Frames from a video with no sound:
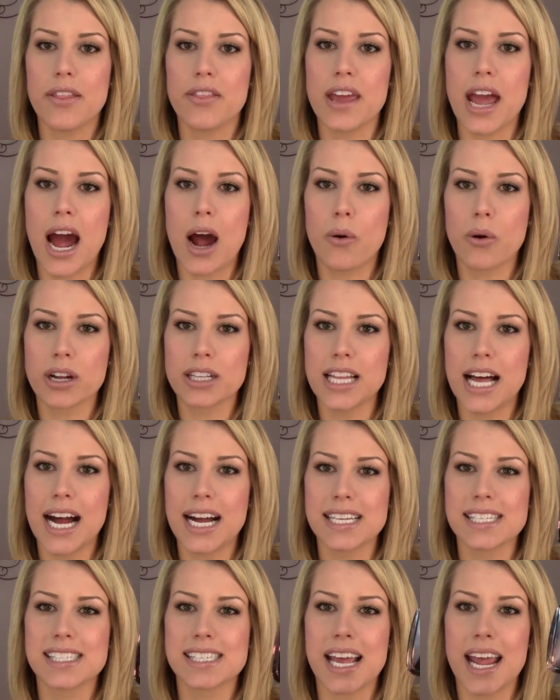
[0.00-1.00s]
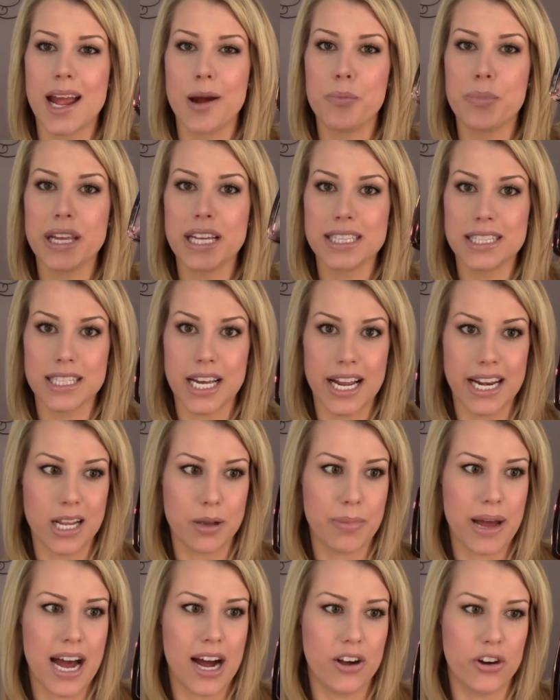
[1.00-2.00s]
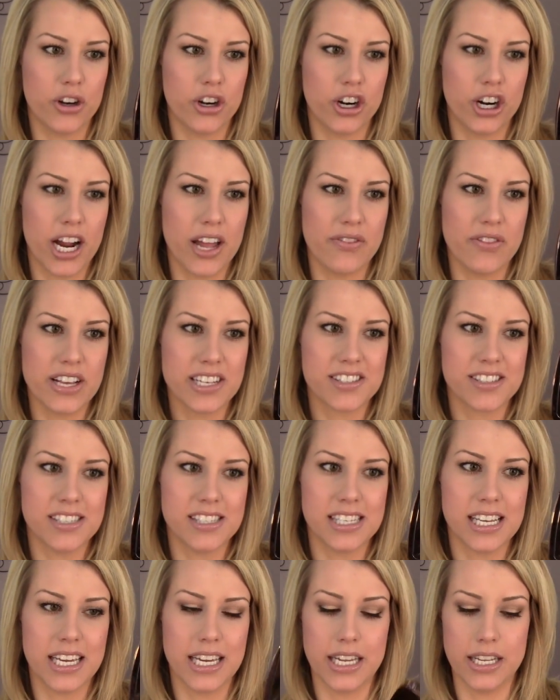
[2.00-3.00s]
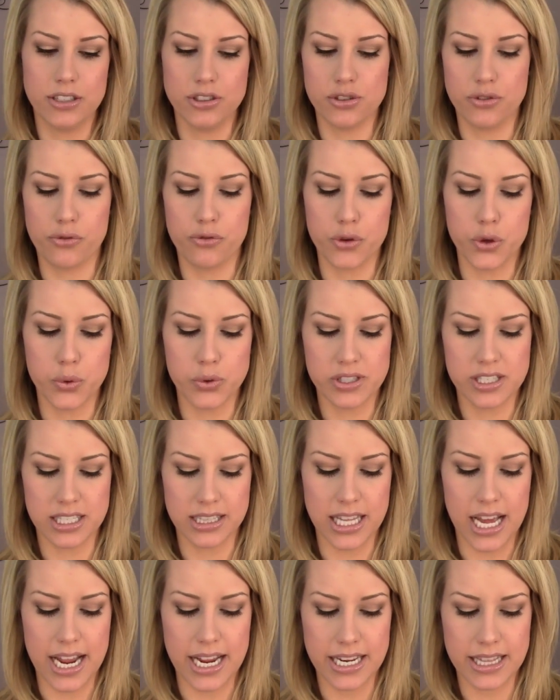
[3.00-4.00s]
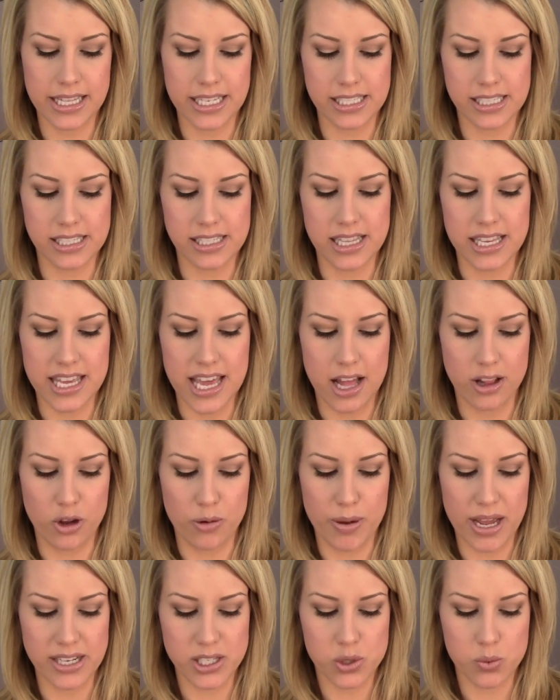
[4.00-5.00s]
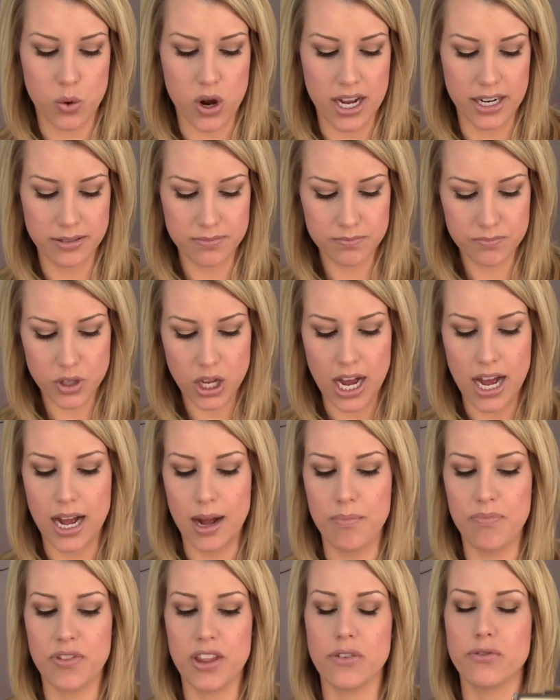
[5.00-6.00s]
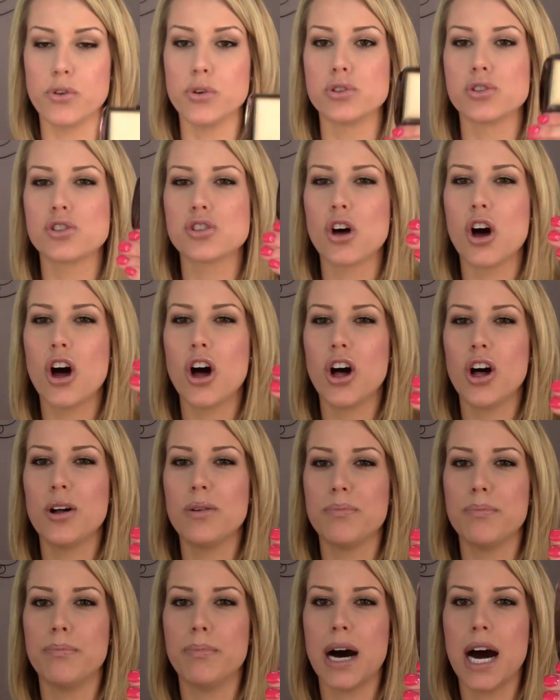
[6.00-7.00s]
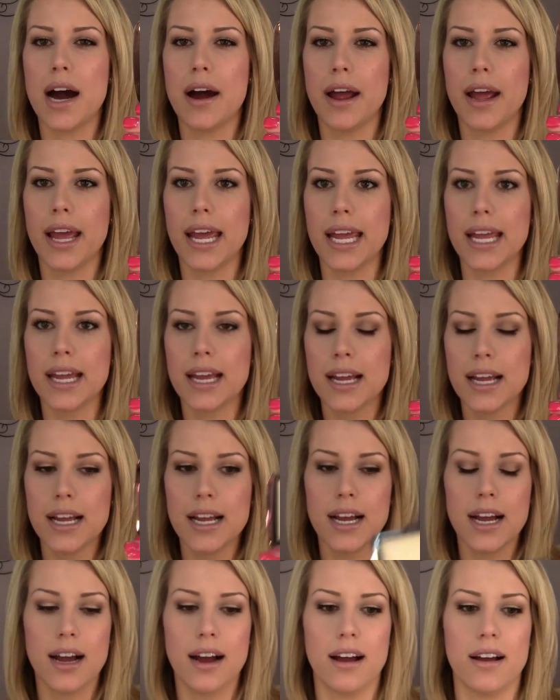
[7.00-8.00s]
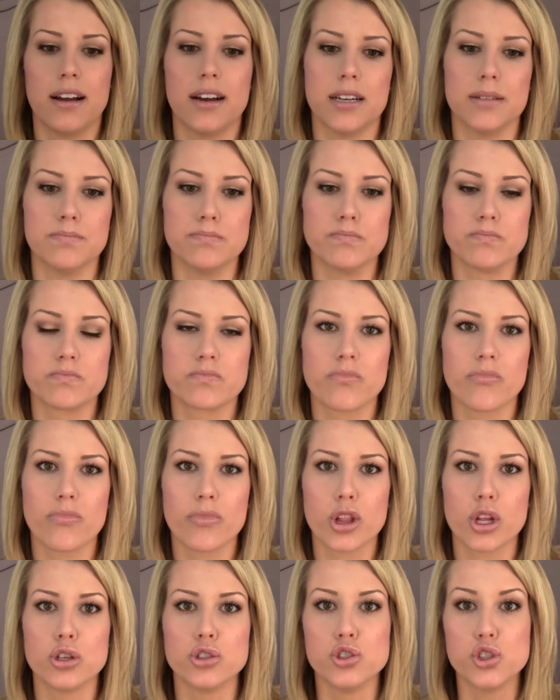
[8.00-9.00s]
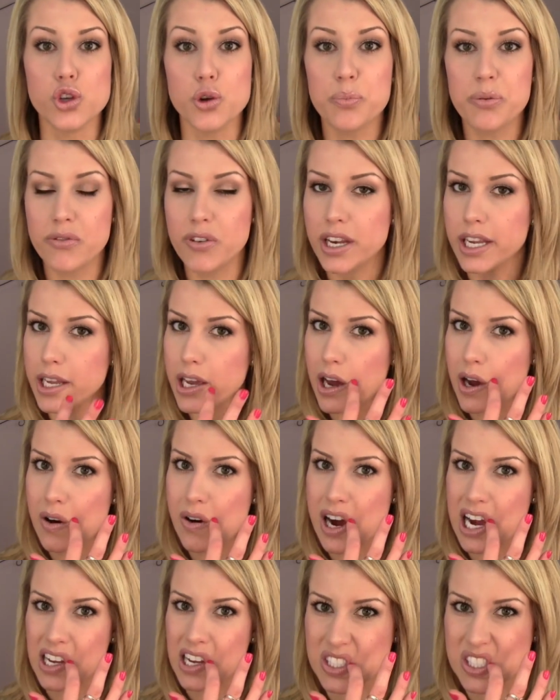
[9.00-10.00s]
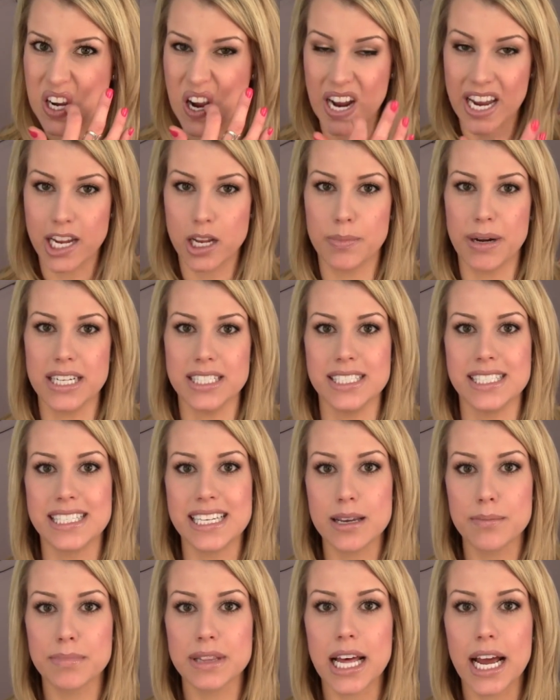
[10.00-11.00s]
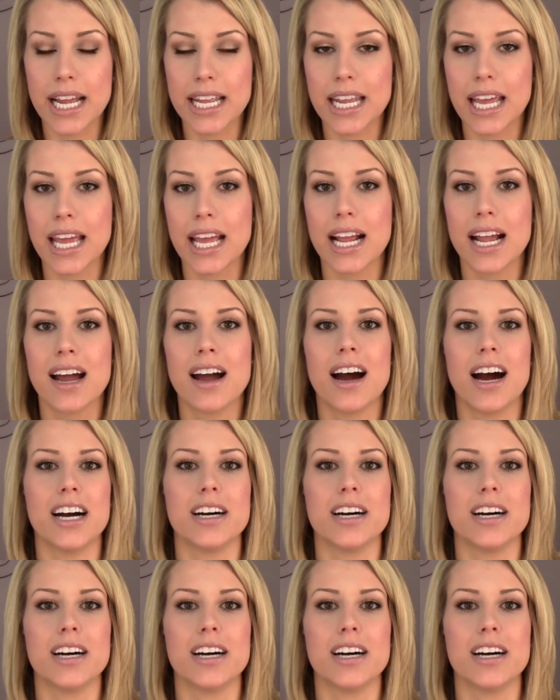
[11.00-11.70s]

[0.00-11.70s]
the Hourglass Ambient Lighting Powder, and this is in Diffused Light. This is the yellow-based one. Um, if you saw my um, dupe video, was talking about dim lighting.